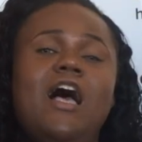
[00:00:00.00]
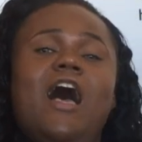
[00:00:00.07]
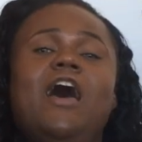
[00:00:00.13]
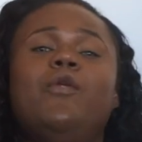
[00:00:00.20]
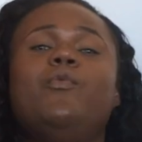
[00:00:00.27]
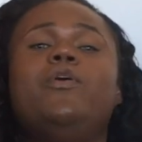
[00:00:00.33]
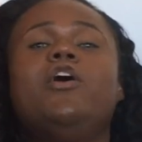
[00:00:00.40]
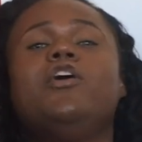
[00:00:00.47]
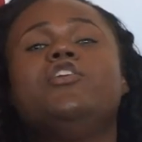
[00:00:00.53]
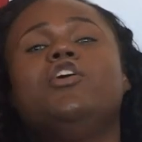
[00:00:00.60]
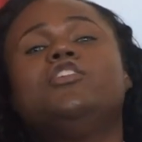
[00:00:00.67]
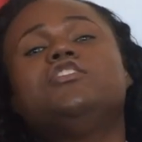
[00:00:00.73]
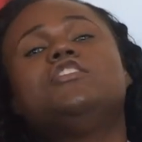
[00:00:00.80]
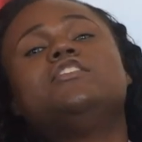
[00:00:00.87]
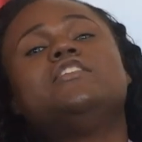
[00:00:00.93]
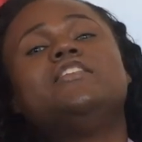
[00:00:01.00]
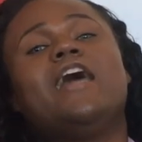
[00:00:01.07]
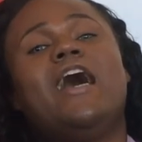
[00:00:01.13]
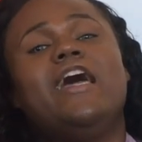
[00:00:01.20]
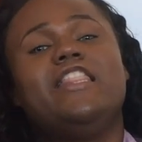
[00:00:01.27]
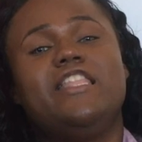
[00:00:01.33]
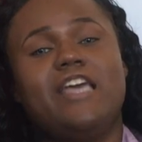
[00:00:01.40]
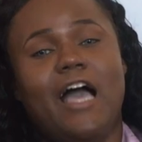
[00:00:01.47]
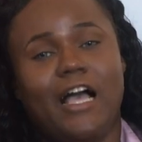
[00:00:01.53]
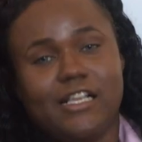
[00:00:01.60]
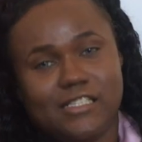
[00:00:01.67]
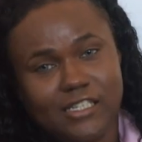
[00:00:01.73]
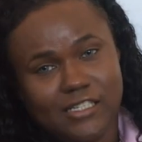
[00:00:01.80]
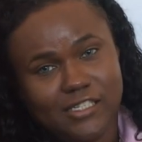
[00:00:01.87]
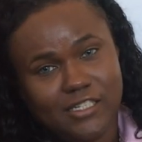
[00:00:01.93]
And we are not to deny the
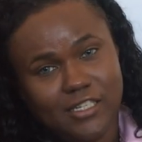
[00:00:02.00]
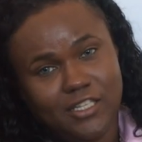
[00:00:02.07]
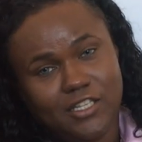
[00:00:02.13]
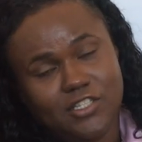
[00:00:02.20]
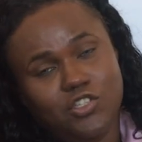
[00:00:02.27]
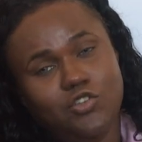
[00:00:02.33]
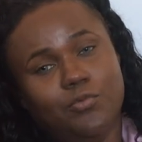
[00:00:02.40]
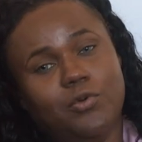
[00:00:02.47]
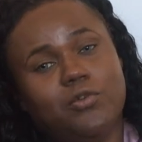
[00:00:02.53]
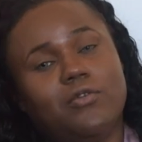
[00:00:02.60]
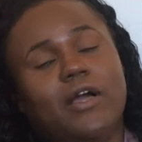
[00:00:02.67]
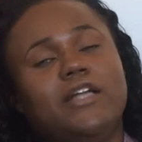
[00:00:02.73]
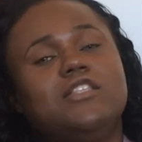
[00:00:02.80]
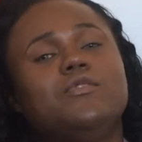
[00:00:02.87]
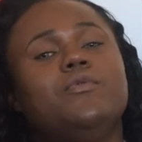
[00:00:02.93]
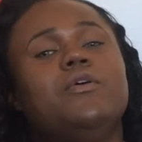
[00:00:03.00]
access to these human rights.